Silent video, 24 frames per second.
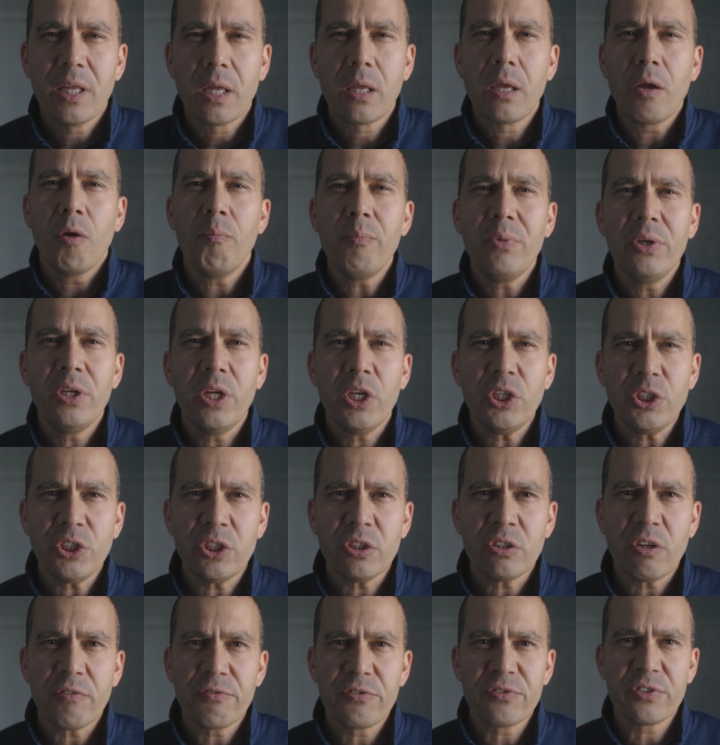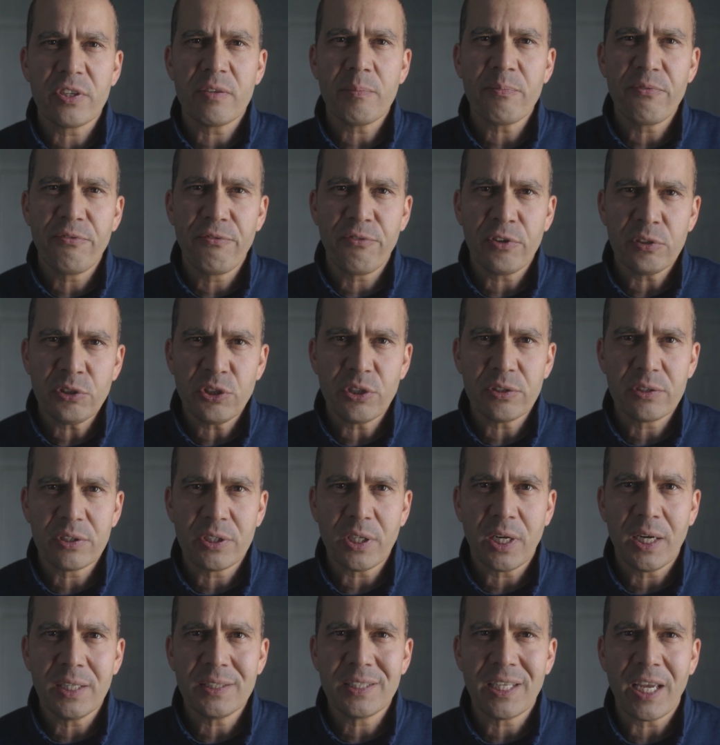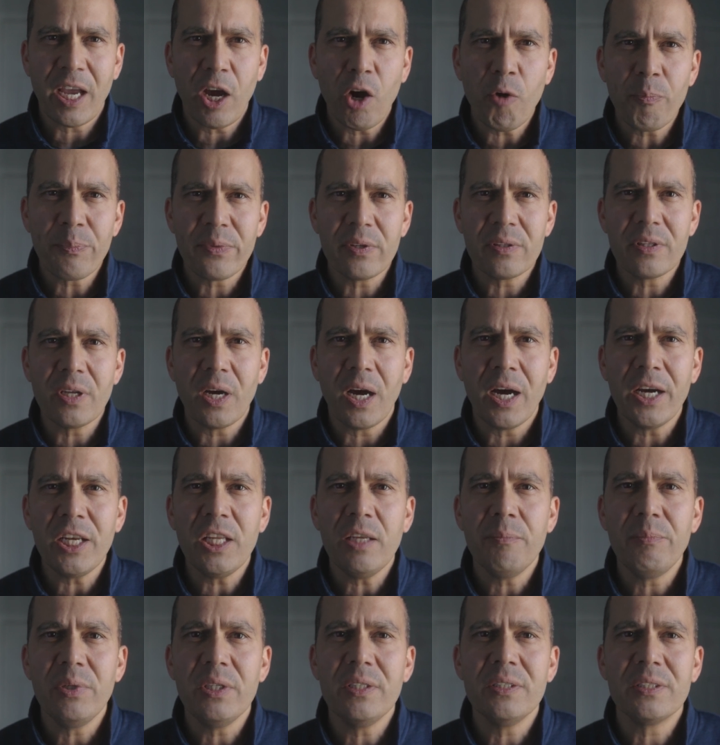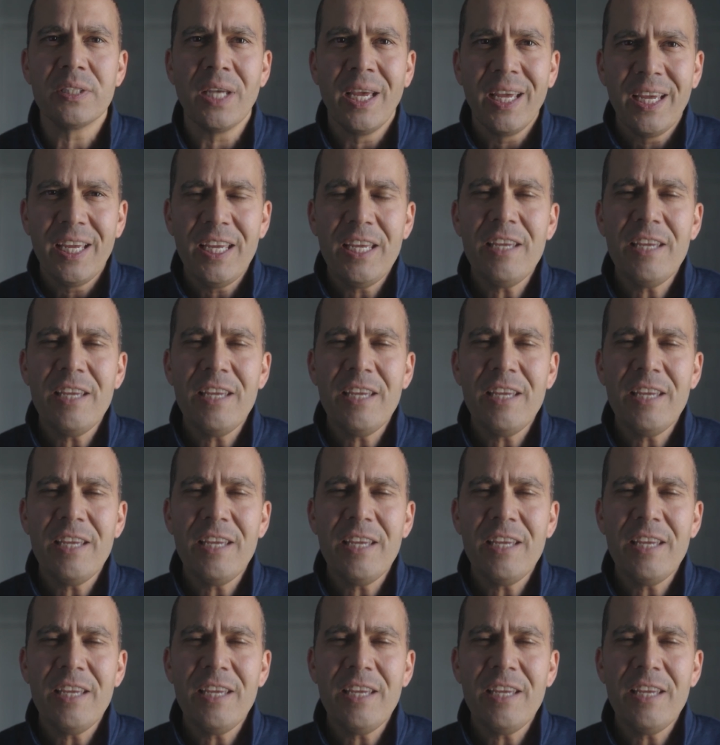The combination of some fungicides helped the honeybees